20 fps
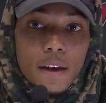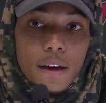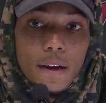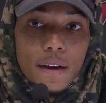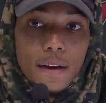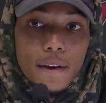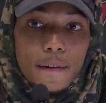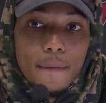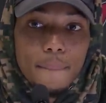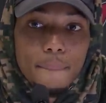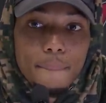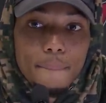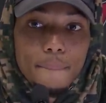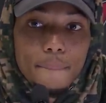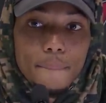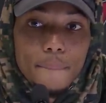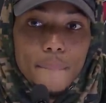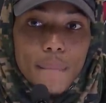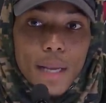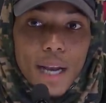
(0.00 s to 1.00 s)
um,
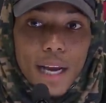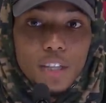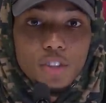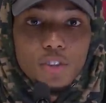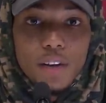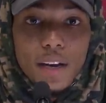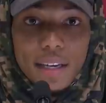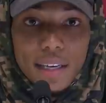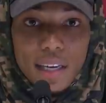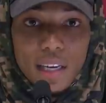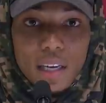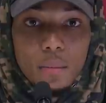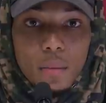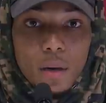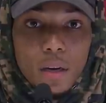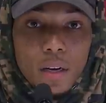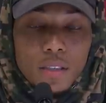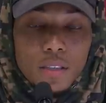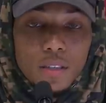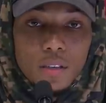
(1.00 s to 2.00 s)
that I can try and get him on.